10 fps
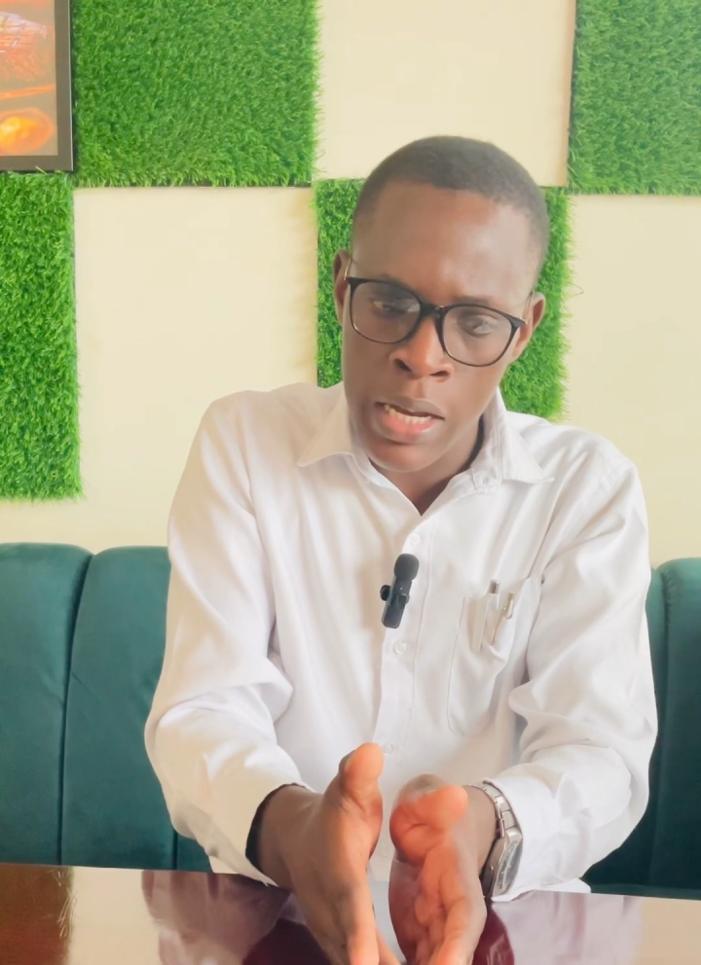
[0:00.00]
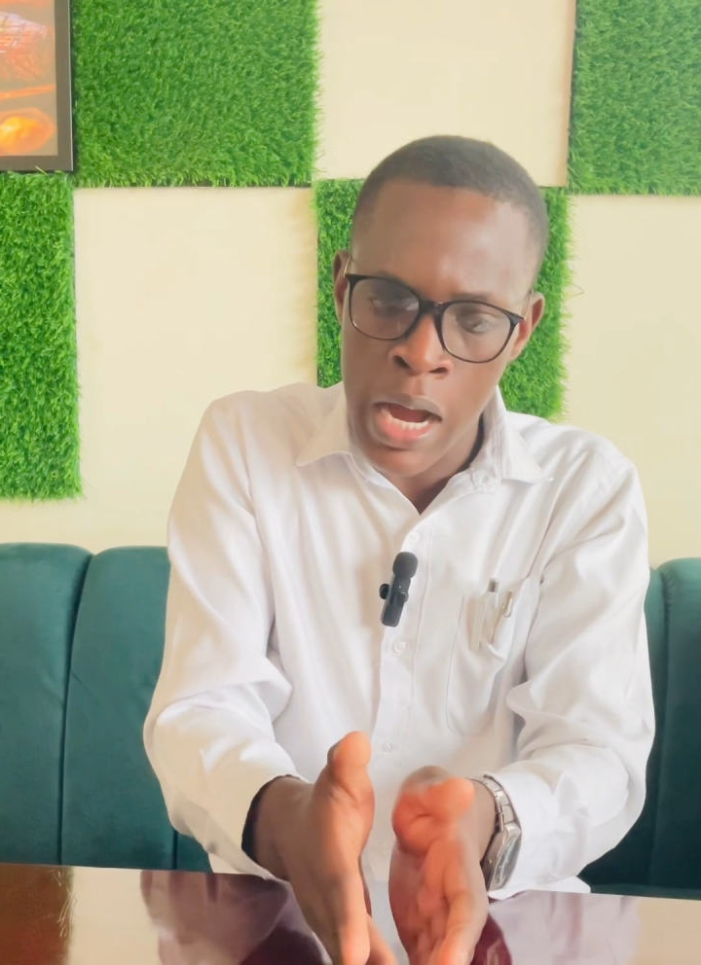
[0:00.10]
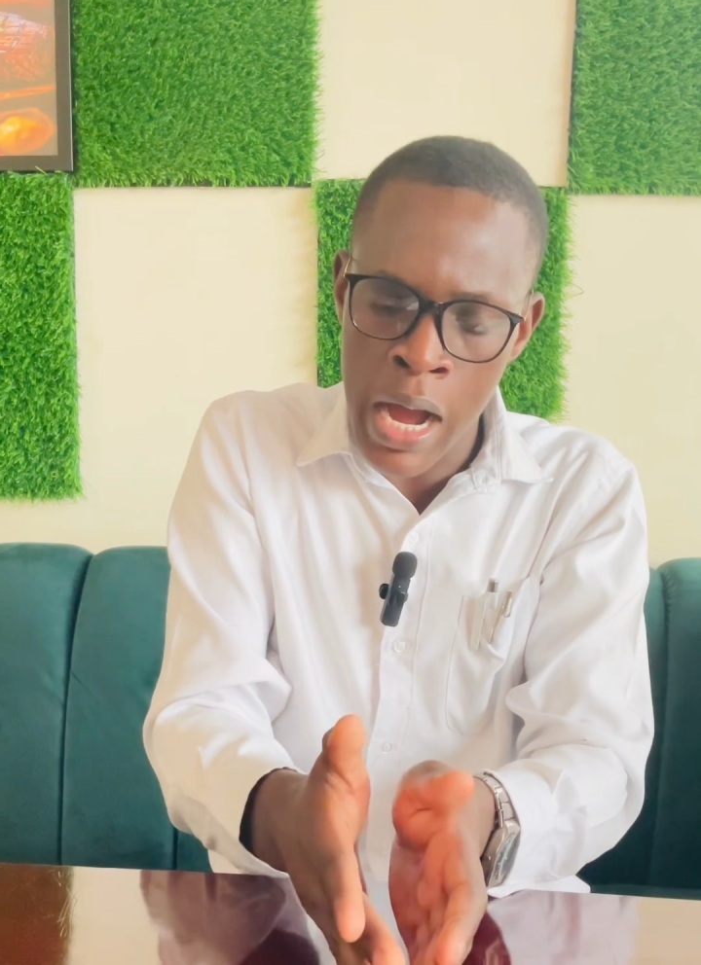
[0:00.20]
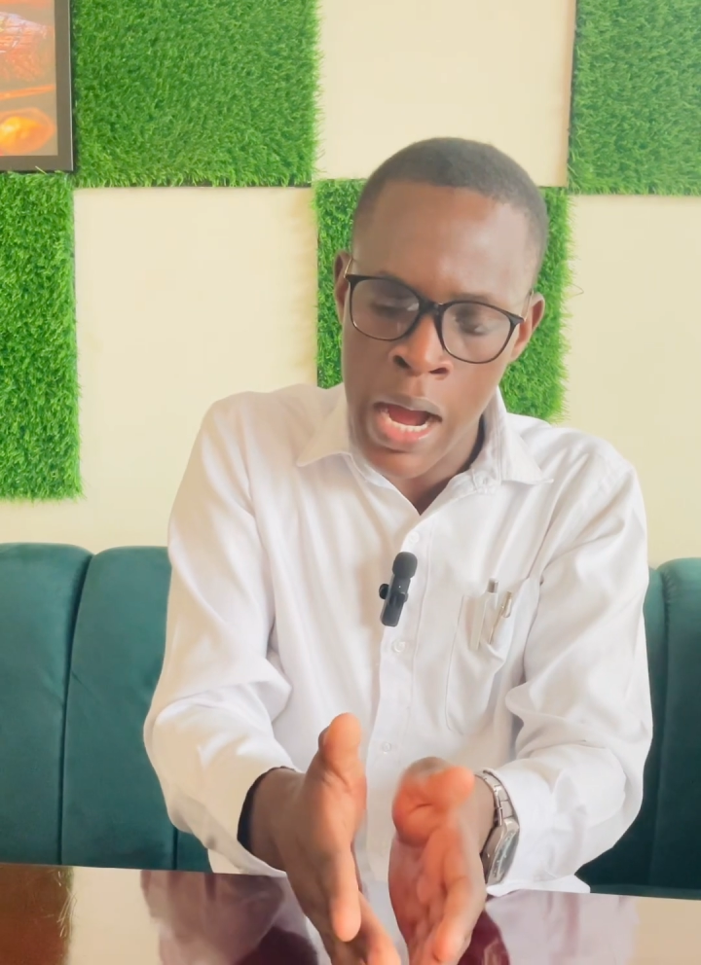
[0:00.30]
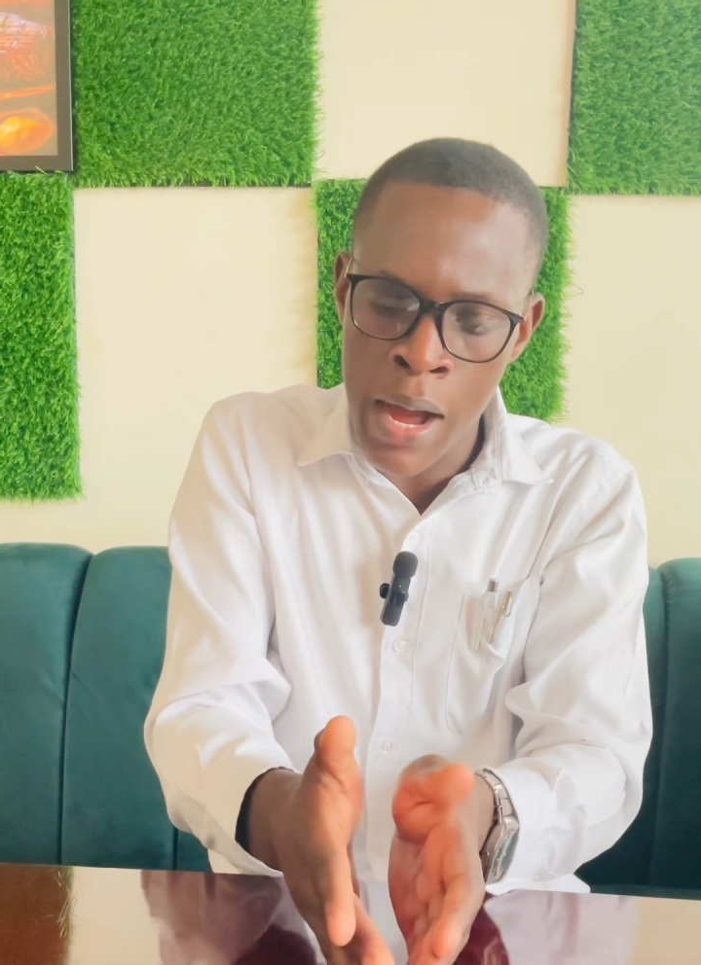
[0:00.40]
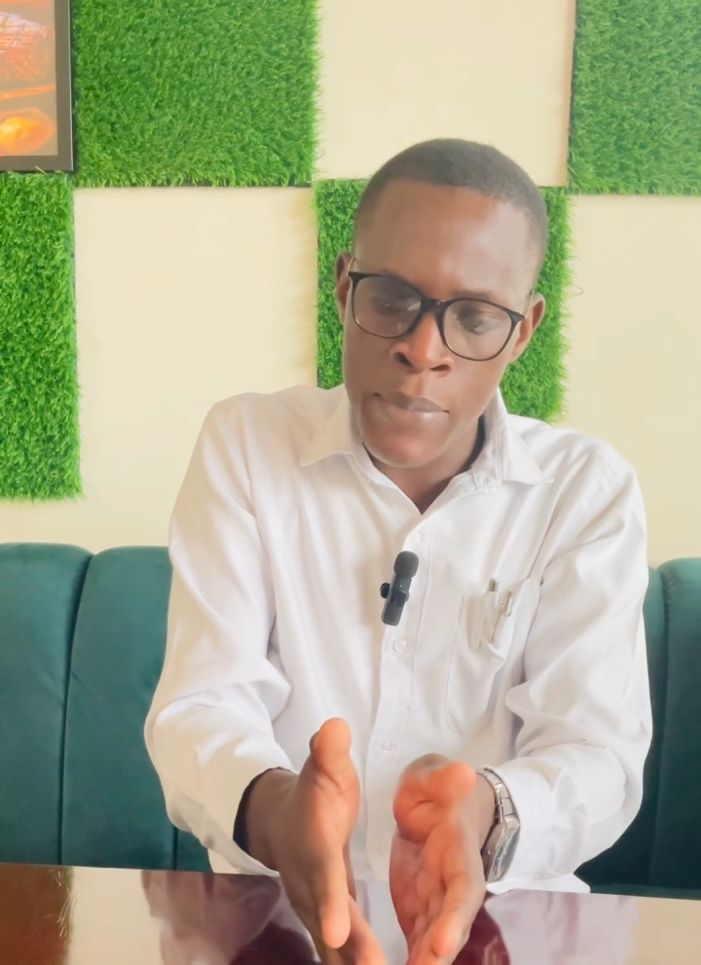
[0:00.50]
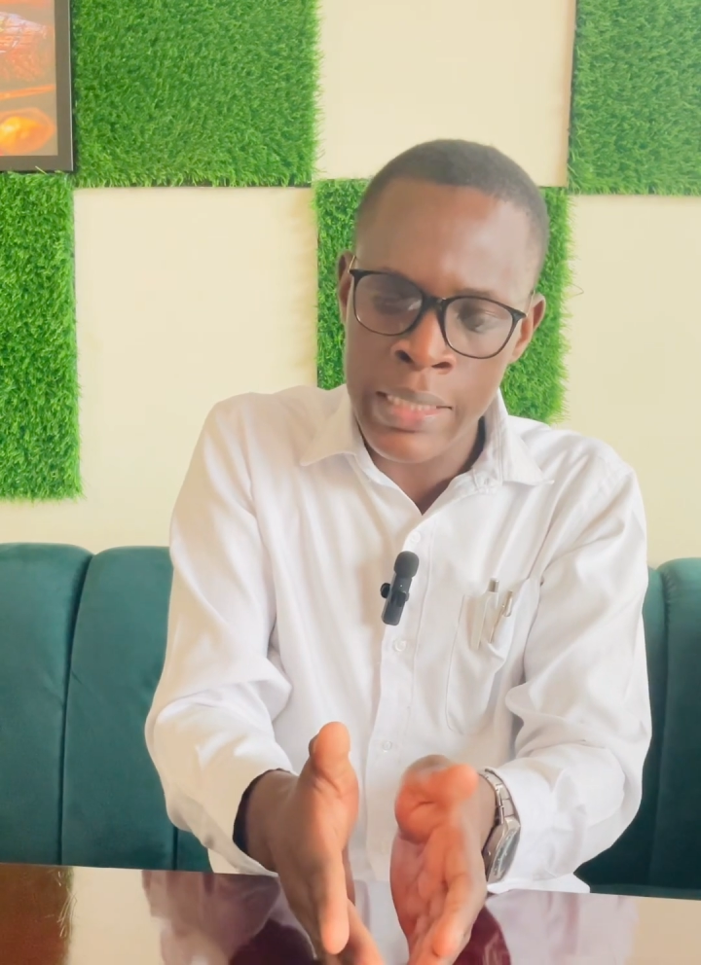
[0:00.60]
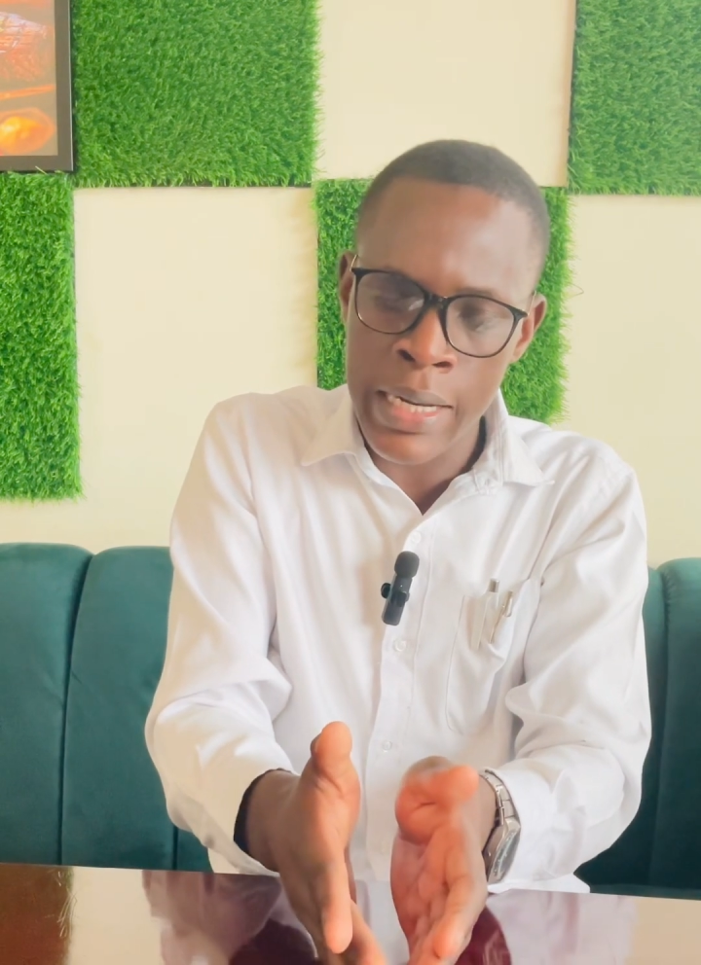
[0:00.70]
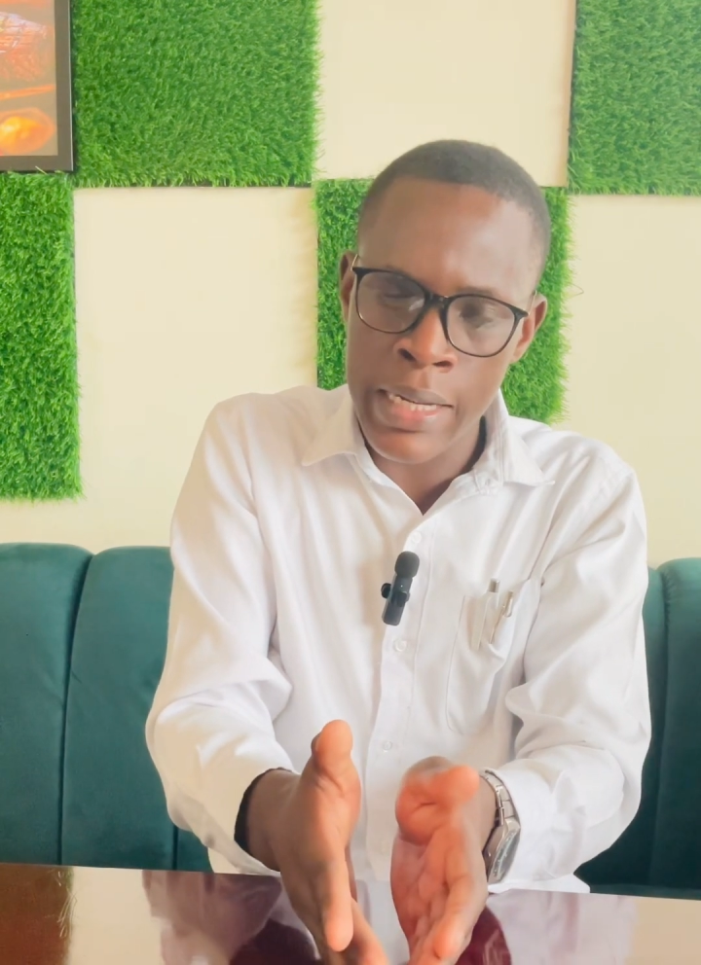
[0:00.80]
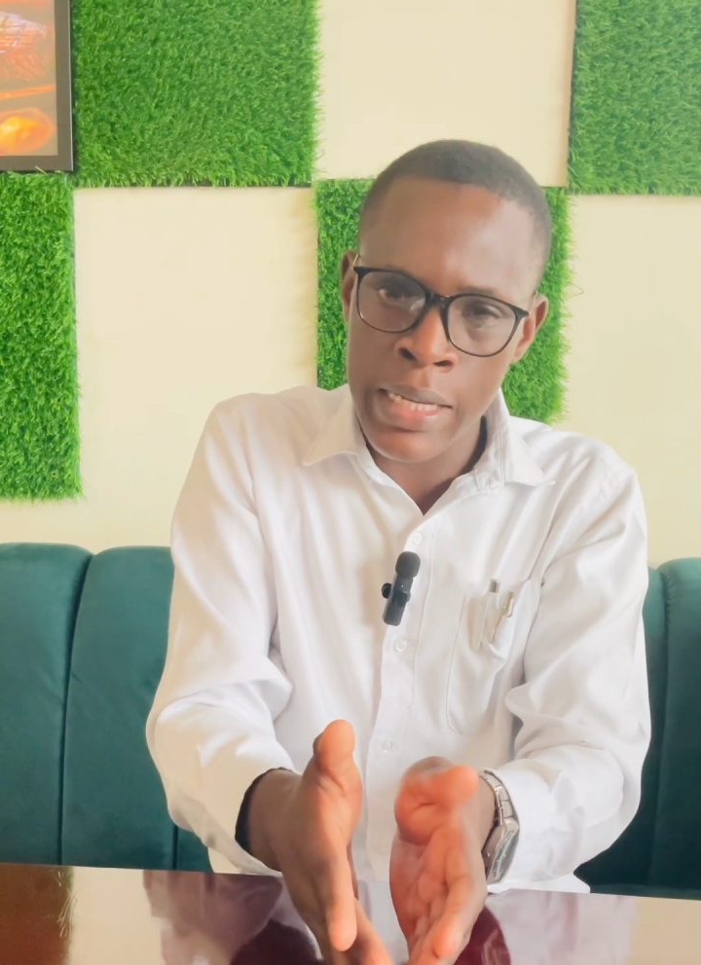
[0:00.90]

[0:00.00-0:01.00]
basically